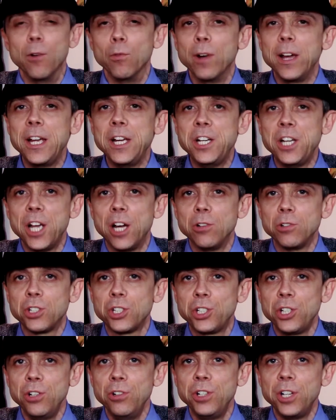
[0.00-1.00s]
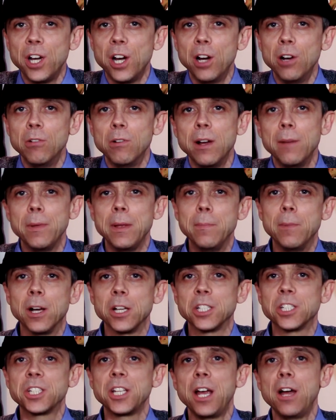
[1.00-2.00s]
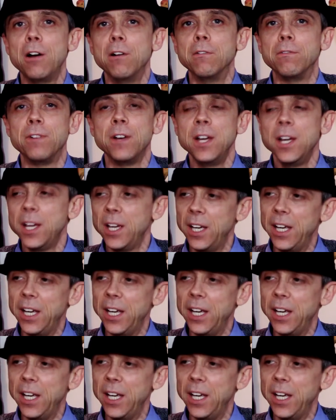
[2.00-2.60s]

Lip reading: radio studio, where be myself,